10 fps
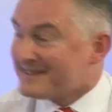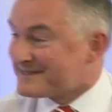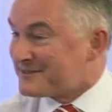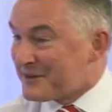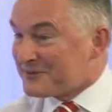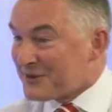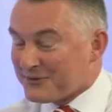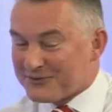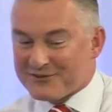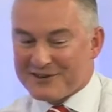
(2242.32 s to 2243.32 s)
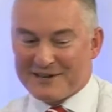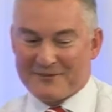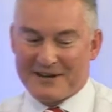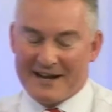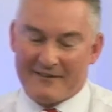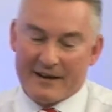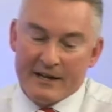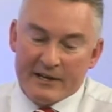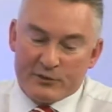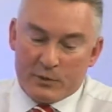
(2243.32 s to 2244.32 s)
don't concentrate in one area.
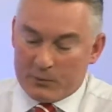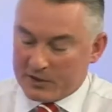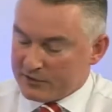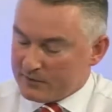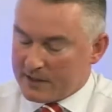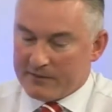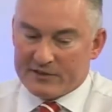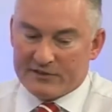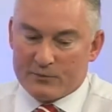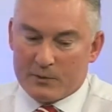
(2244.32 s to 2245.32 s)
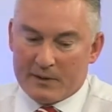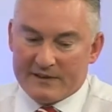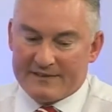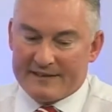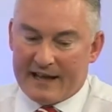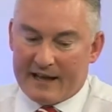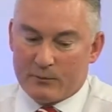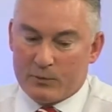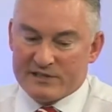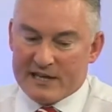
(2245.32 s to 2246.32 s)
So what I want to do, though, is I just want to understand
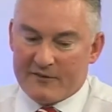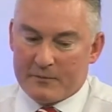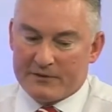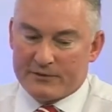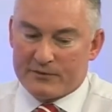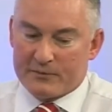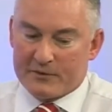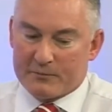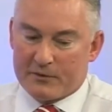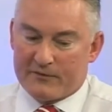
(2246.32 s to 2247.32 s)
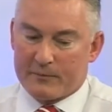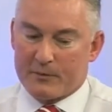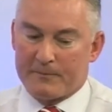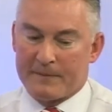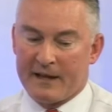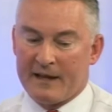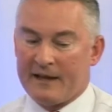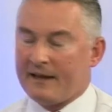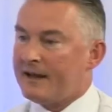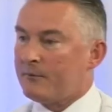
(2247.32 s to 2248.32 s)
which area of my store is most profitable.
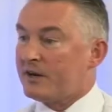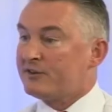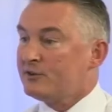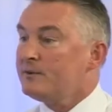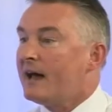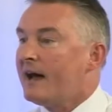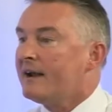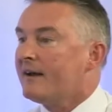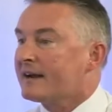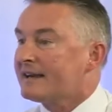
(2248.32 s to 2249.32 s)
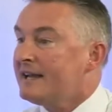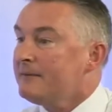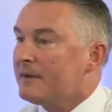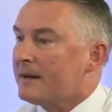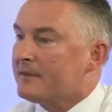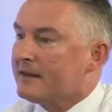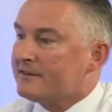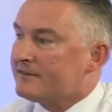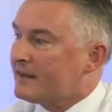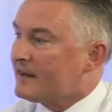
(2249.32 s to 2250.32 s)
And when I do that, I can heat map
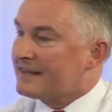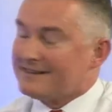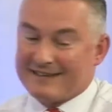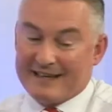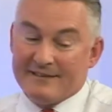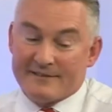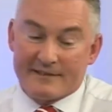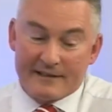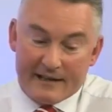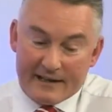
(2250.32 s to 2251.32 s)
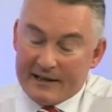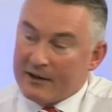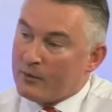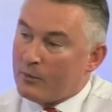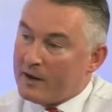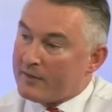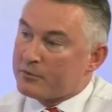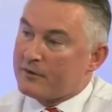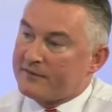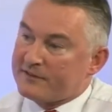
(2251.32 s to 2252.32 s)
this, and I can see instantly where the
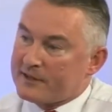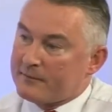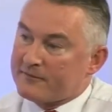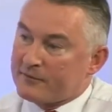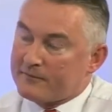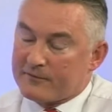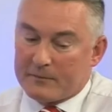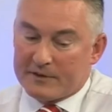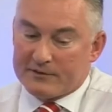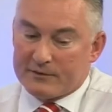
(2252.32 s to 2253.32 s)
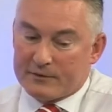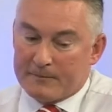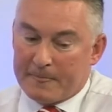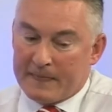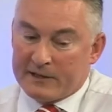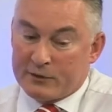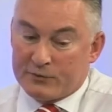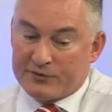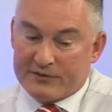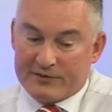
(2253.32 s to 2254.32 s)
profit is coming from my store. You'll
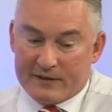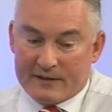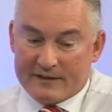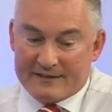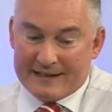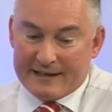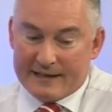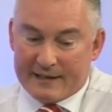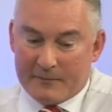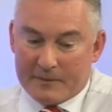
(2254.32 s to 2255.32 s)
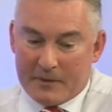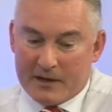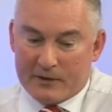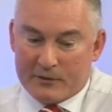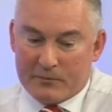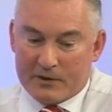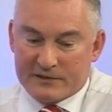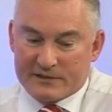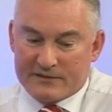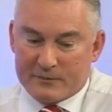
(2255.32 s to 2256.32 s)
also see that this clearly can't be my local
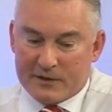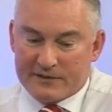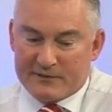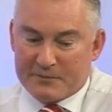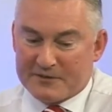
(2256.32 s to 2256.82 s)
branch, because the wines and spirits